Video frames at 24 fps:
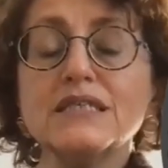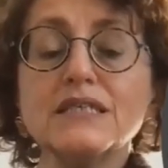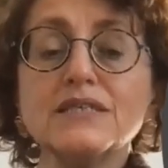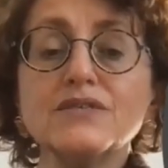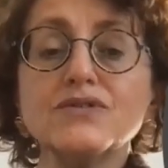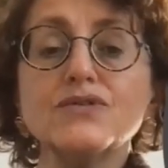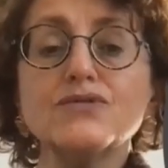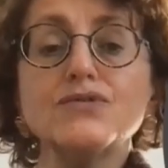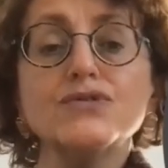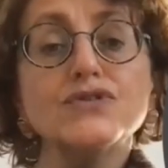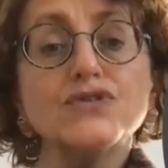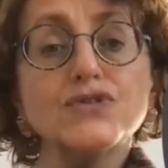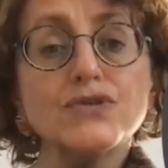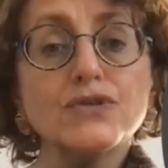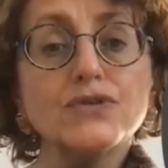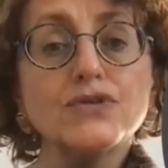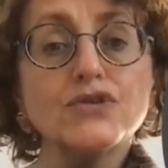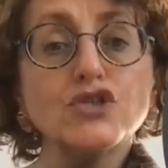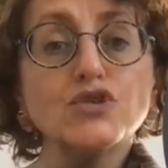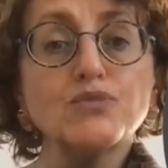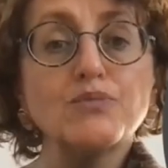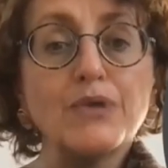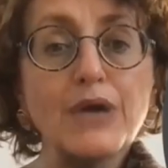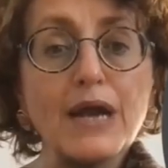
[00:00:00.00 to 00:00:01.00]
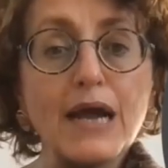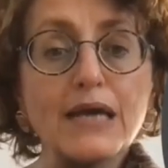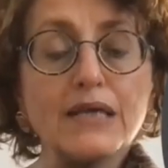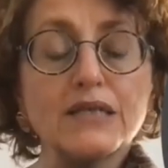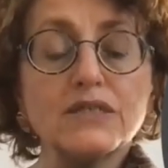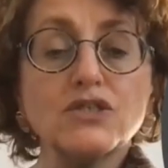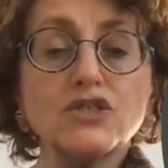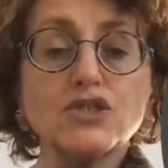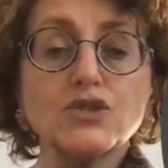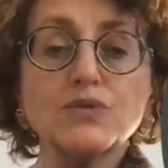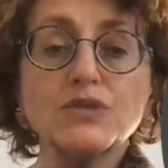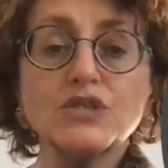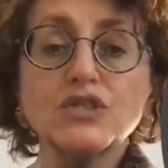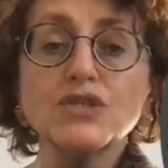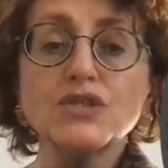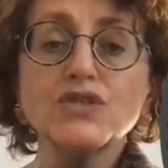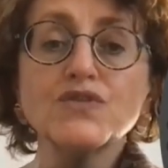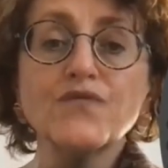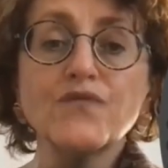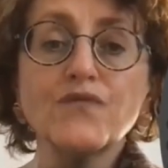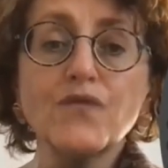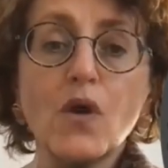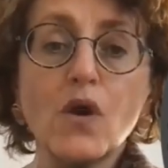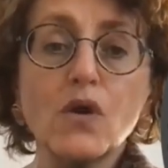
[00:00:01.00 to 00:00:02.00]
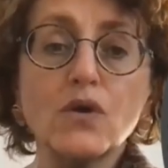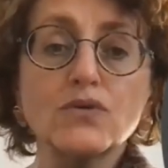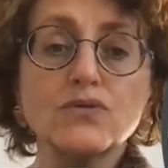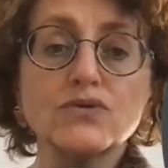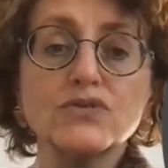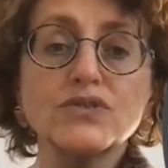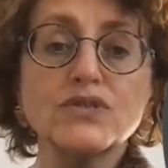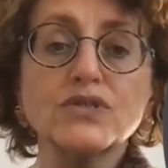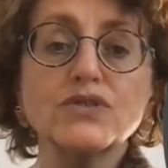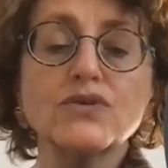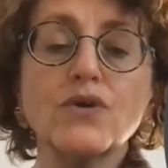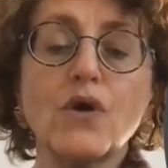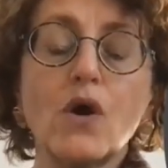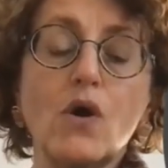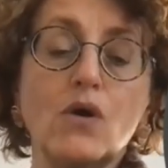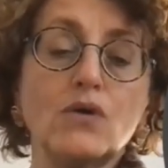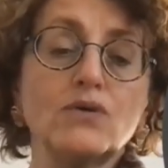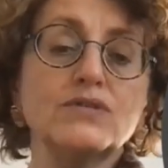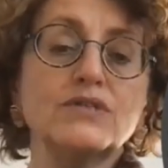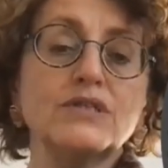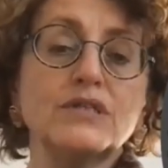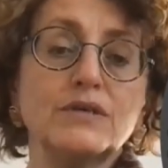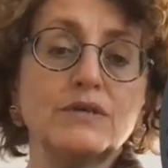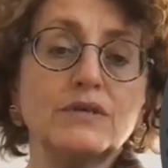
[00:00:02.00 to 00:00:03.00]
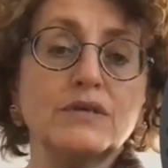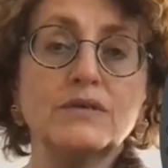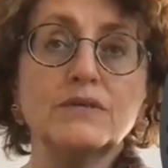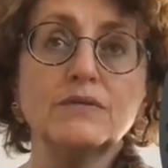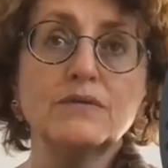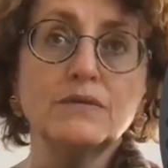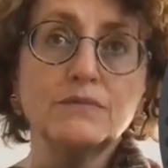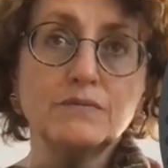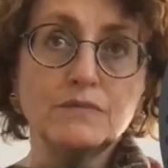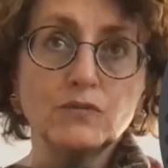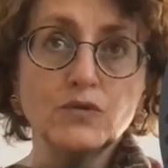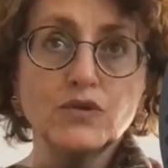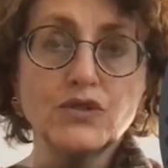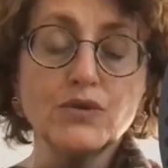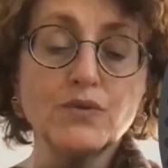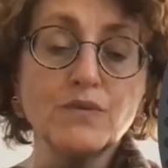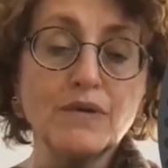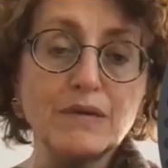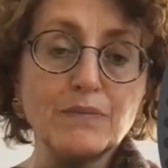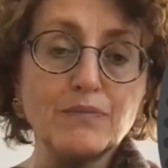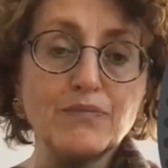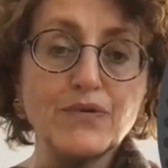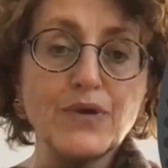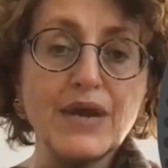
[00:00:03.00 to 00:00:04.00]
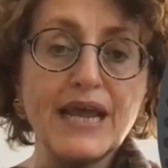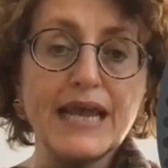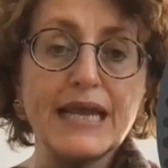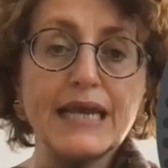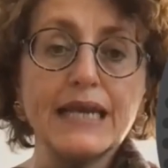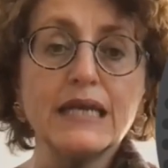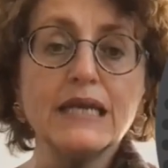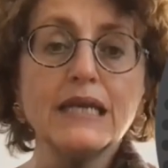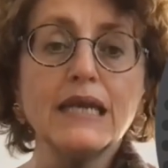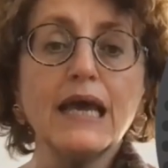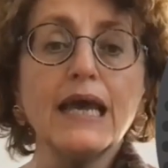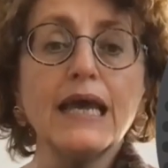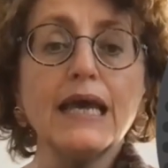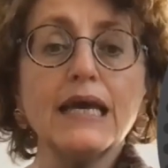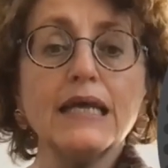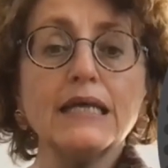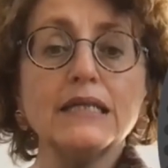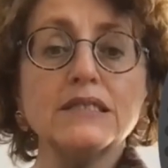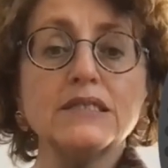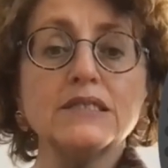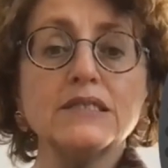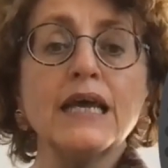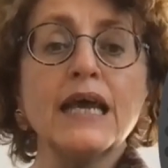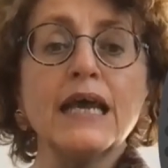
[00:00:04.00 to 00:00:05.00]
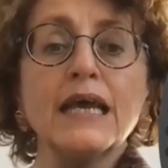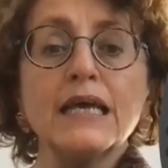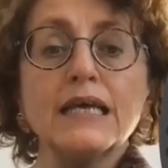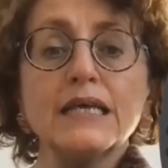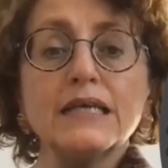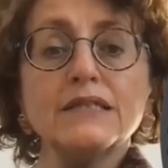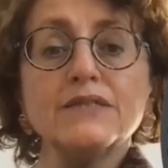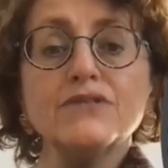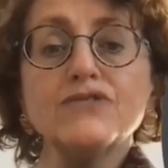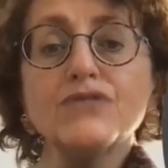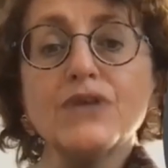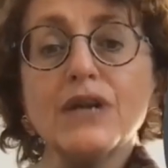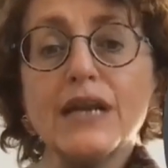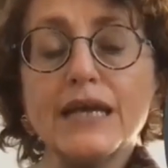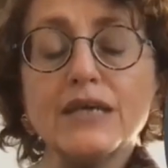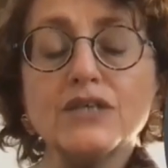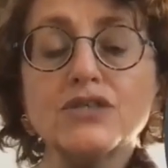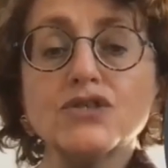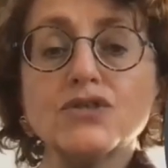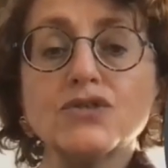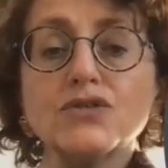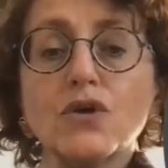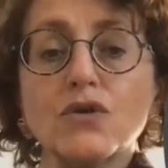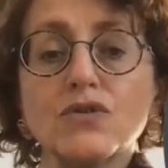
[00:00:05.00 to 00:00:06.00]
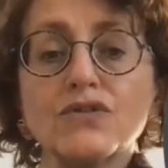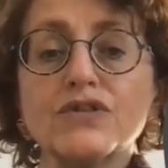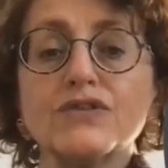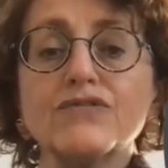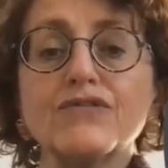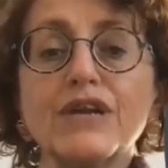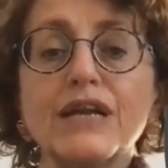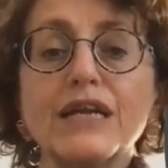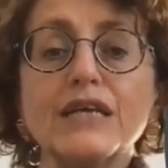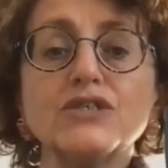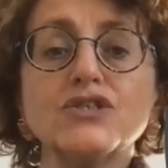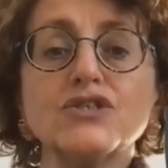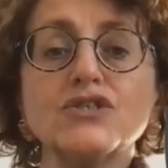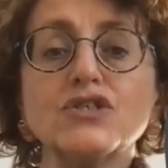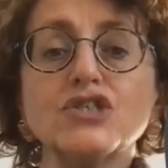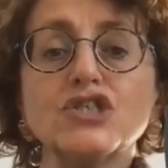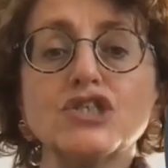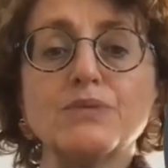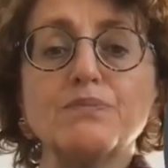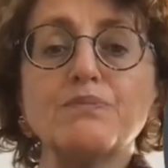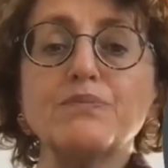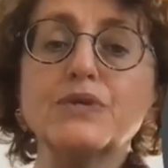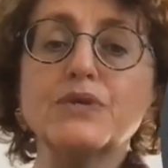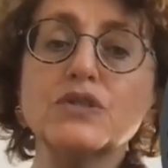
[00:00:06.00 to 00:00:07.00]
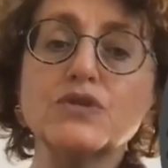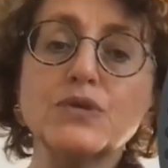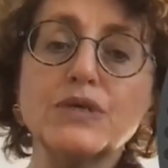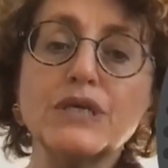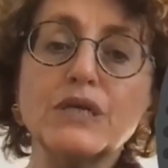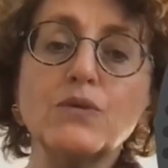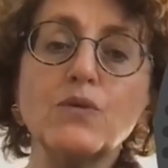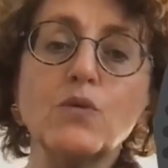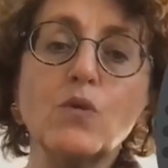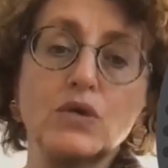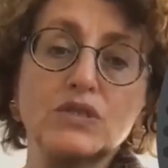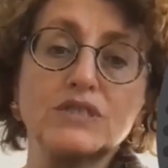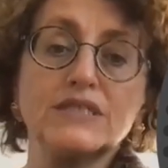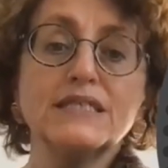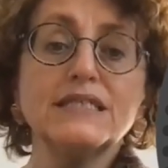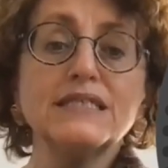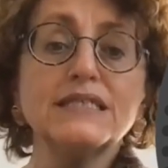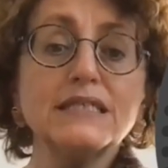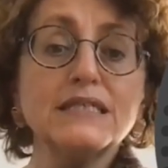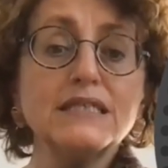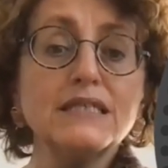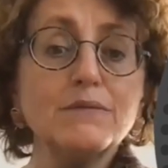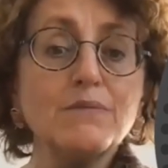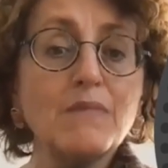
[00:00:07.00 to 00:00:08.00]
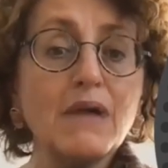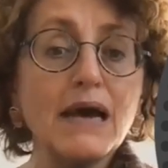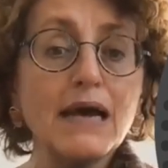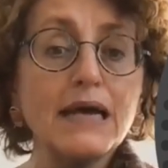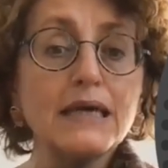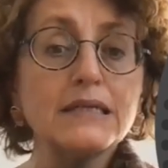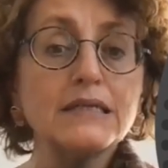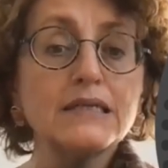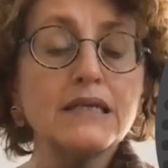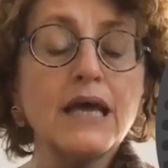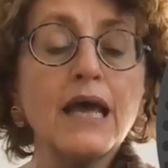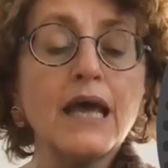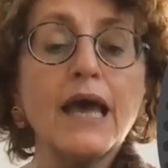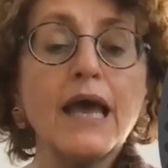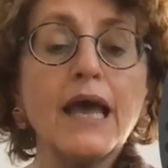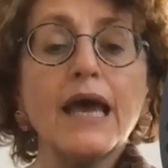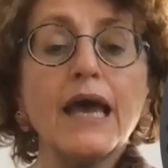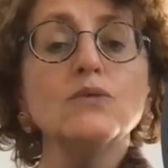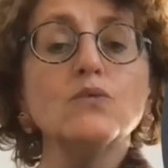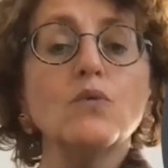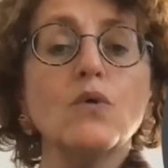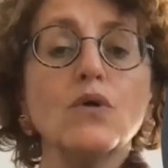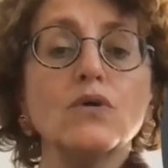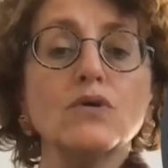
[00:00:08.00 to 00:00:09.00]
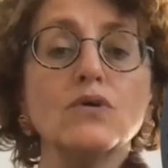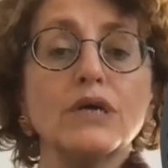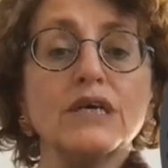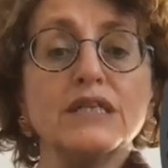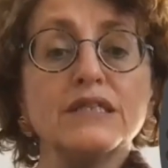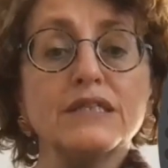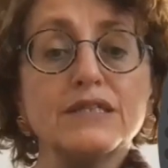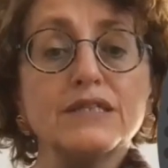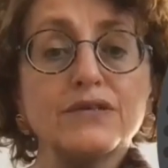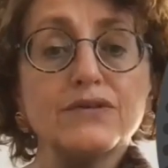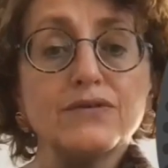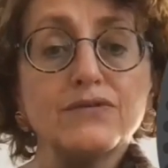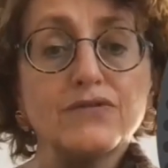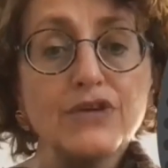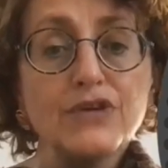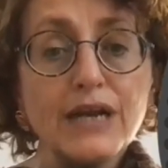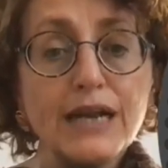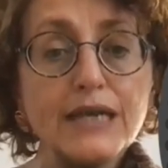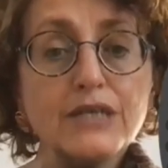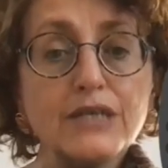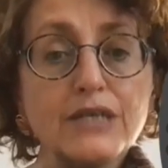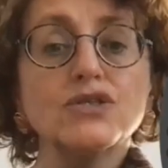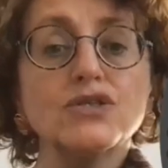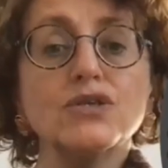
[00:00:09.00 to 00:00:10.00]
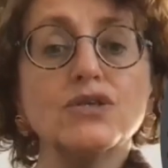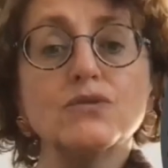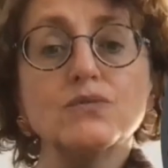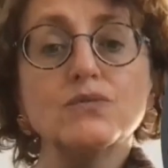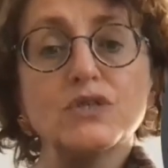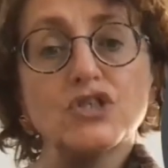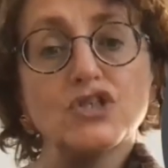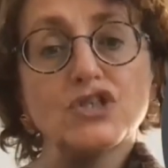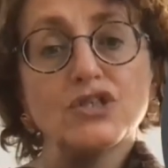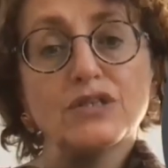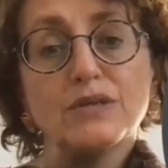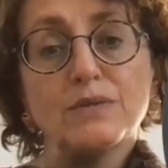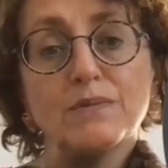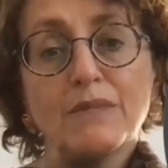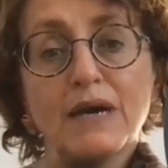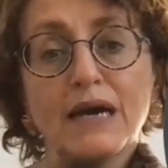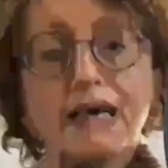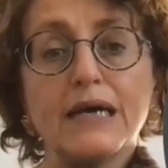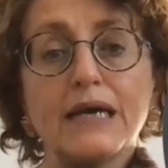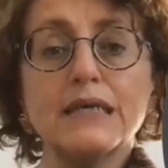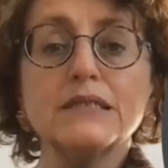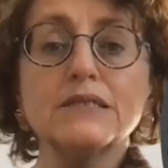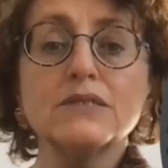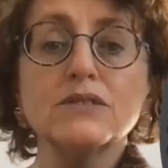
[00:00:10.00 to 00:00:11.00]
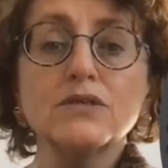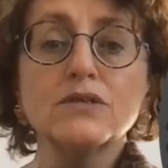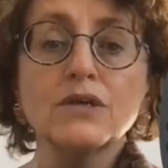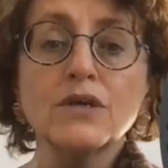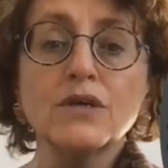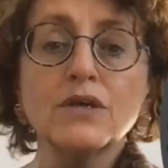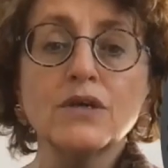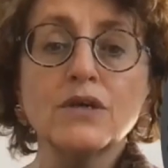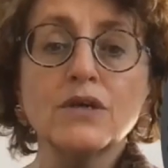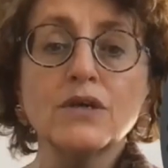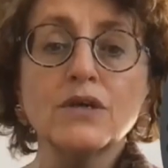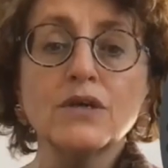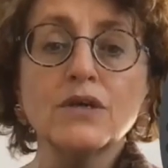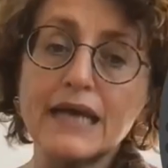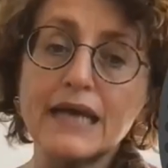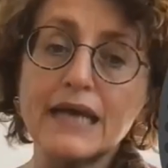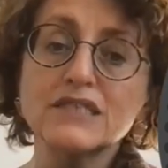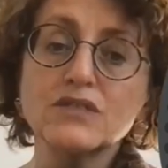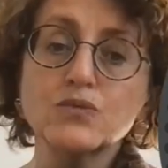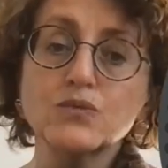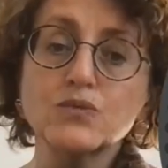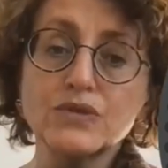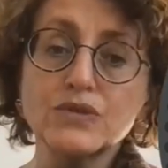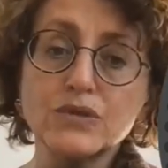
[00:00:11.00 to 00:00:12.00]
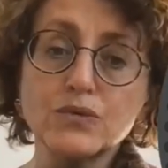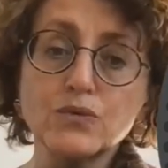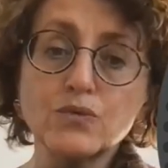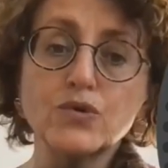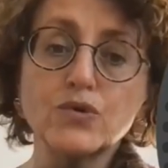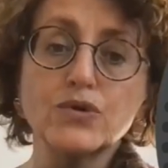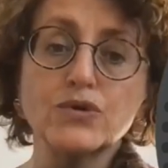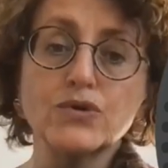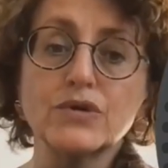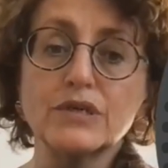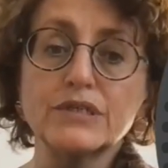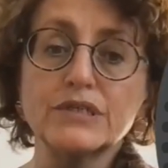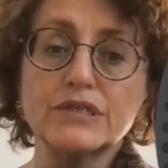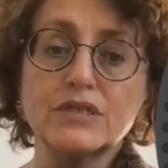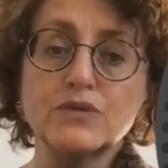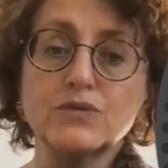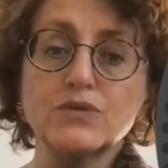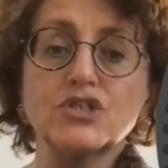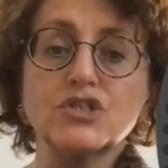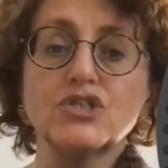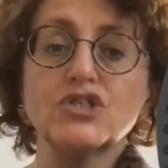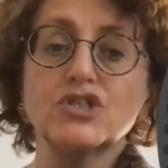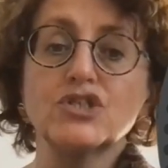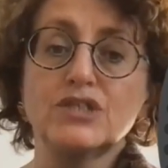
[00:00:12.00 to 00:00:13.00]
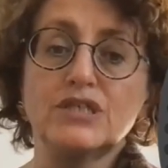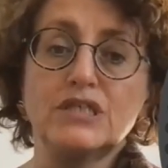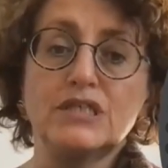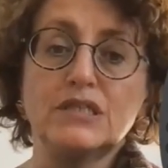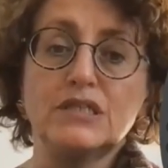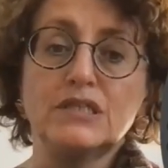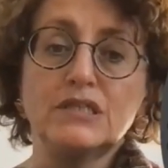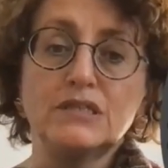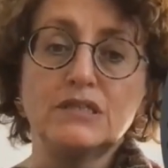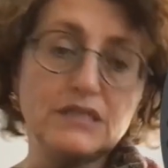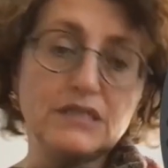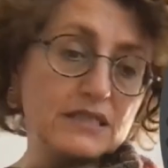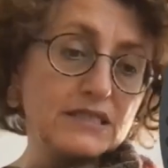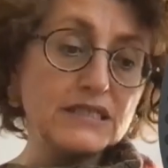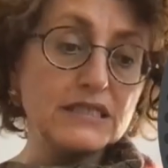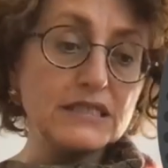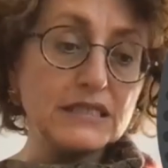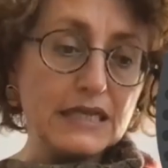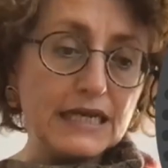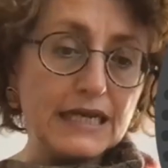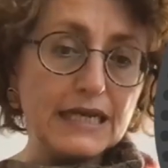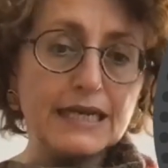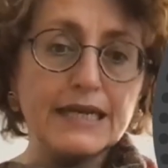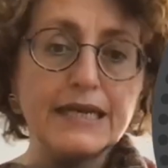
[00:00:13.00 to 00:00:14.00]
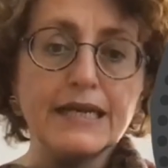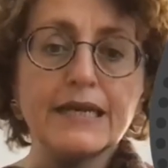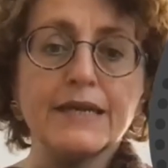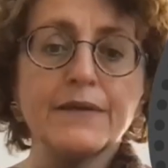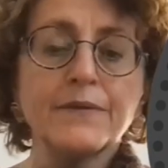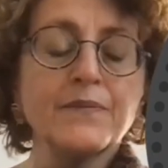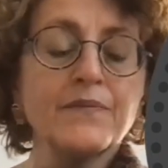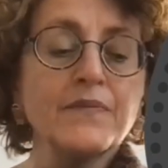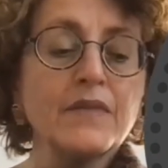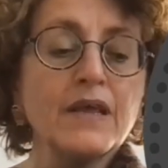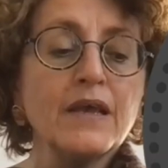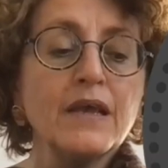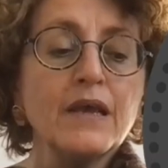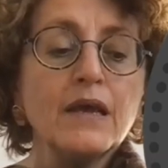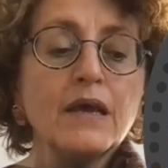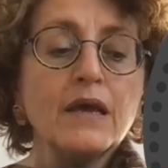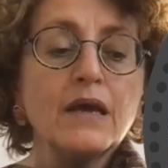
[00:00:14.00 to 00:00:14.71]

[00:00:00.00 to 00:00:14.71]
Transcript: It is a research branch which is focused on the human brain and in the relation on the relationship between what is in the mind and what and the relation which the mind has with the world in which it is in.